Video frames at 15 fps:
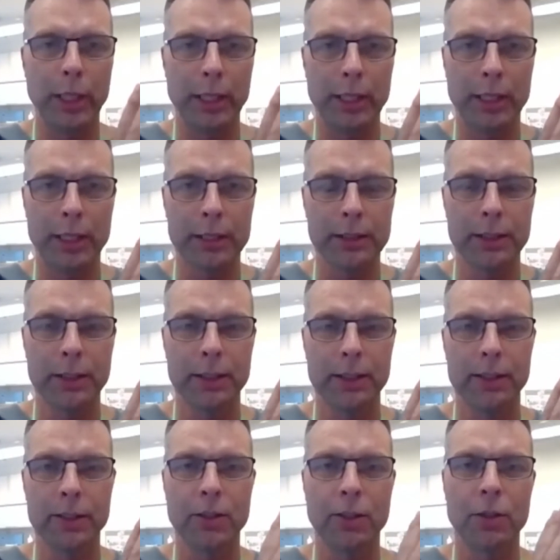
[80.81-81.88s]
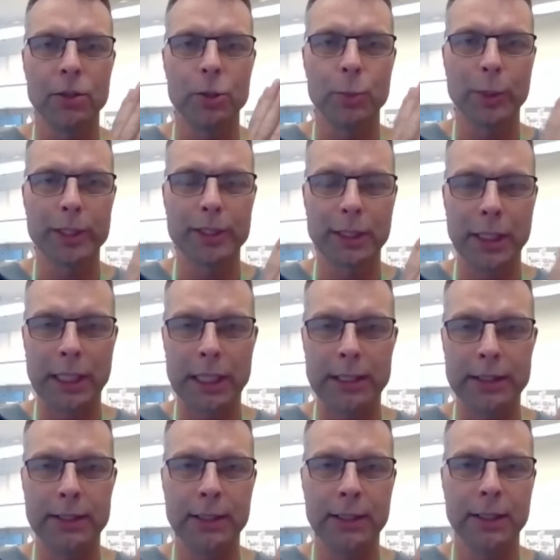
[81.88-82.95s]
part, your own
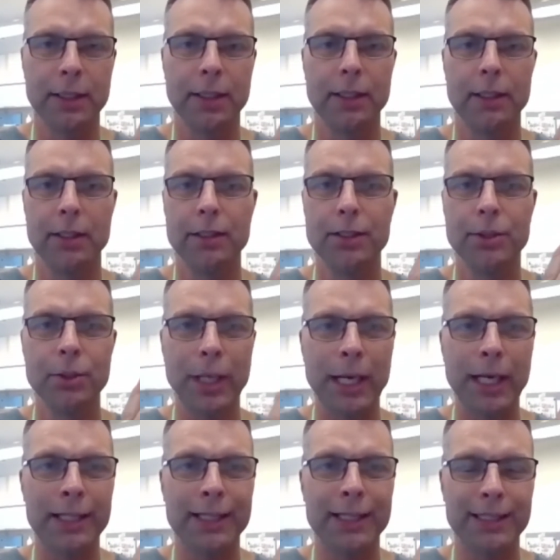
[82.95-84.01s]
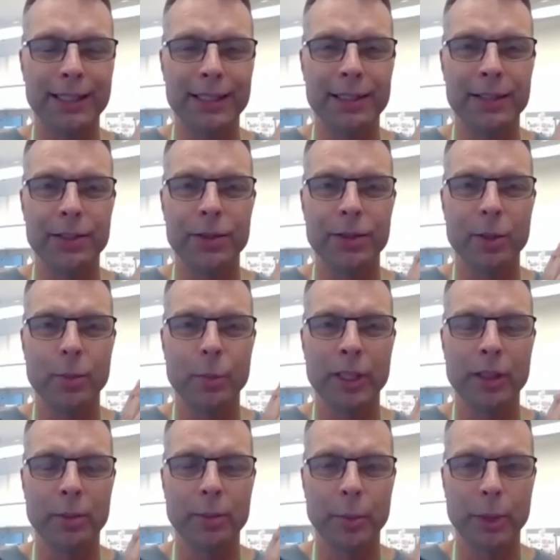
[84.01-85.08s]
speciality you add into the
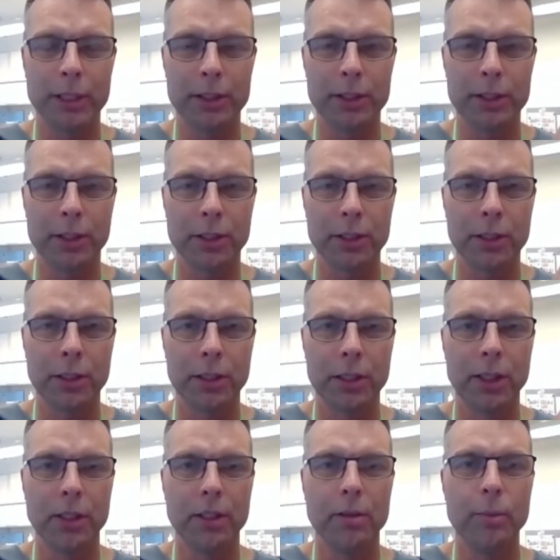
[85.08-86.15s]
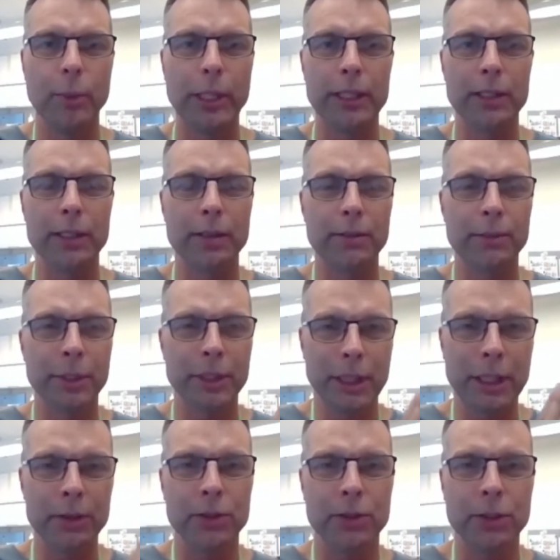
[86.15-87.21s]
bigger picture. But
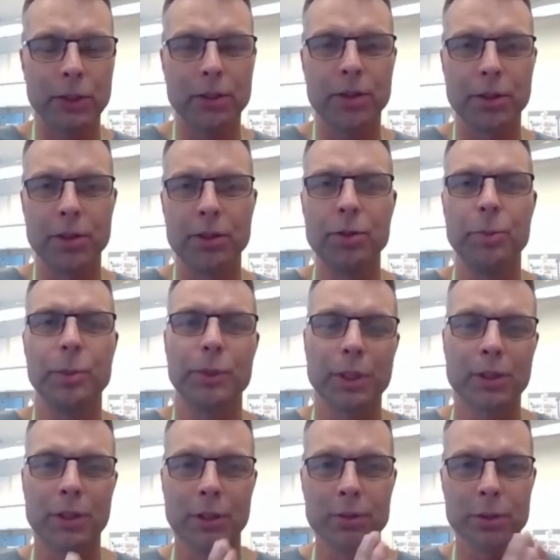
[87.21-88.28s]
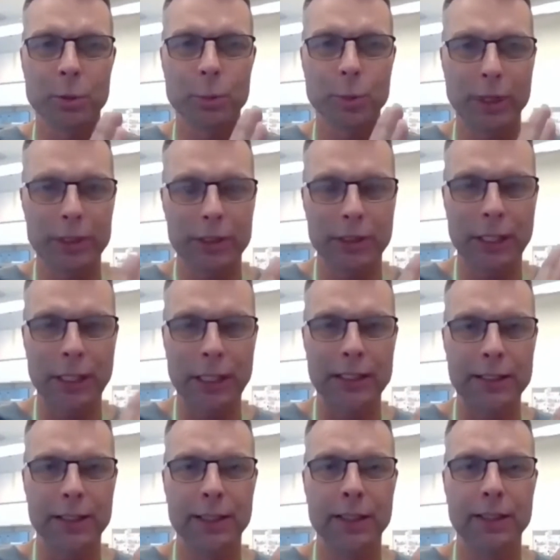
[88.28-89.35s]
without your group, your own
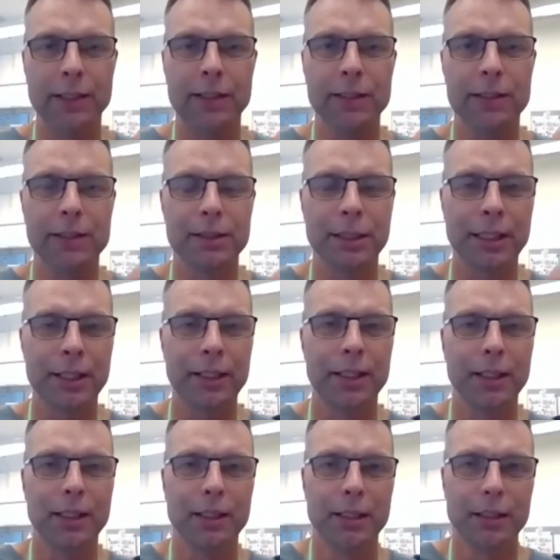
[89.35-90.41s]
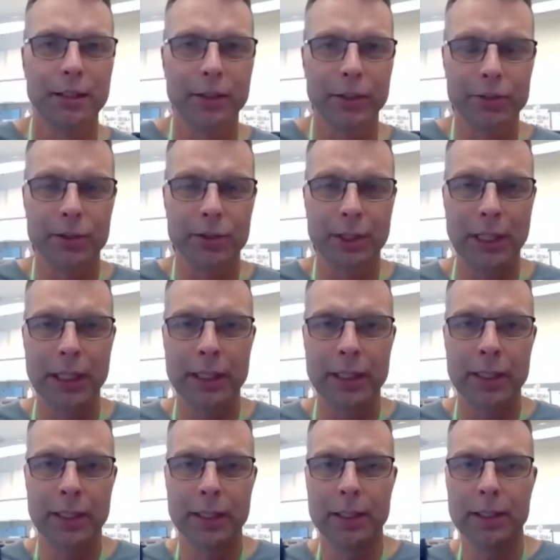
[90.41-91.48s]
speciality is not
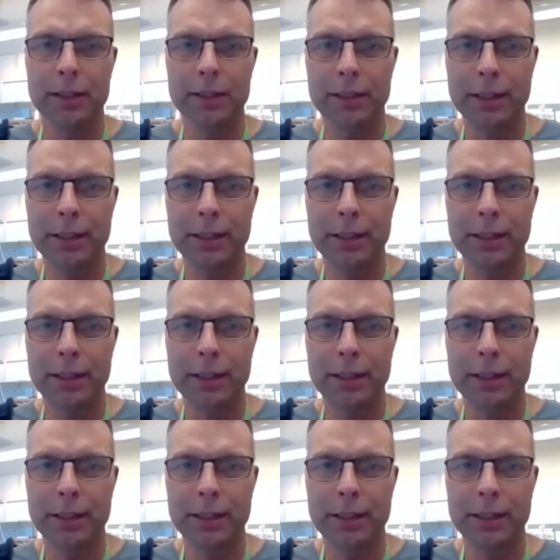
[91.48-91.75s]
really